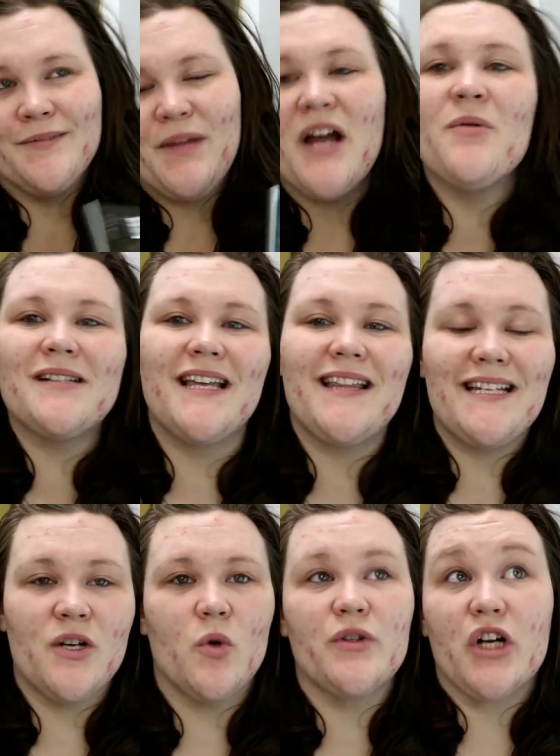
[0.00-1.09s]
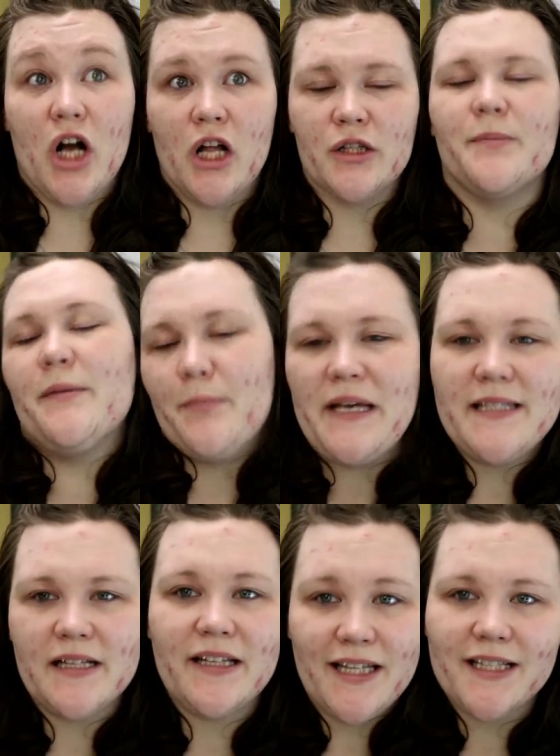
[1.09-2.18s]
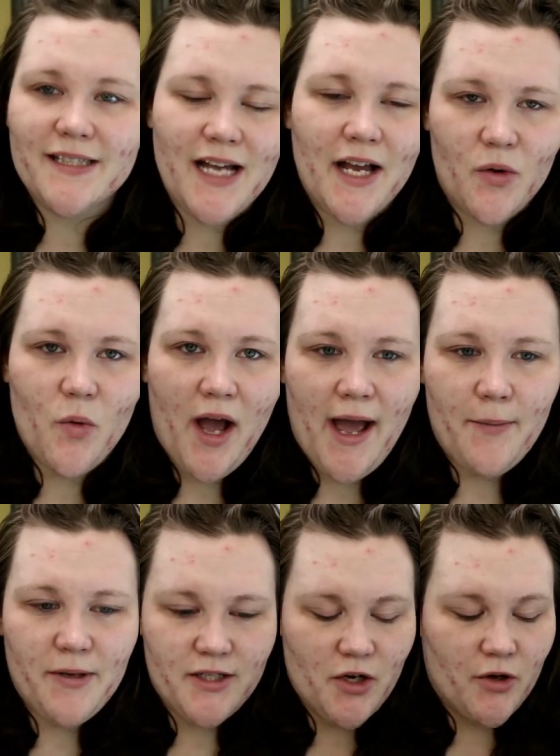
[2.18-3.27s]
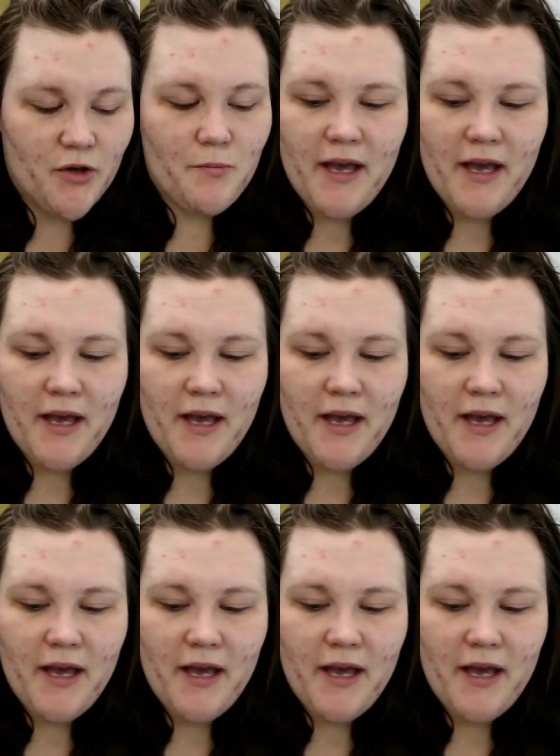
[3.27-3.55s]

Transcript: I don't want to say they didn't hold their color, but basically that's kind of what happened. You know, you